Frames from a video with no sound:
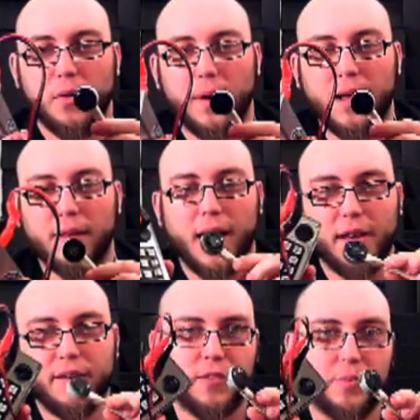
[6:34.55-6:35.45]
Well,
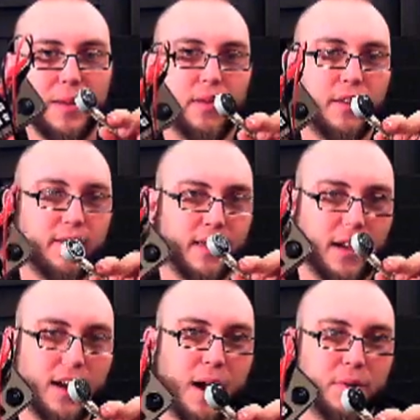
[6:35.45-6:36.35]
I just built this thing
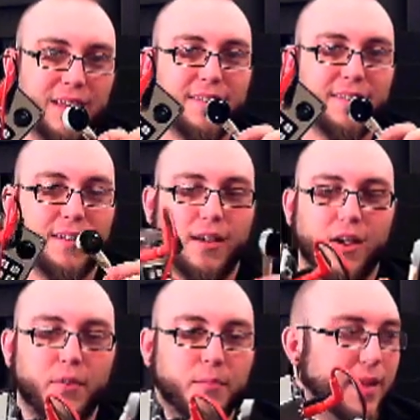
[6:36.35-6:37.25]
a couple days ago.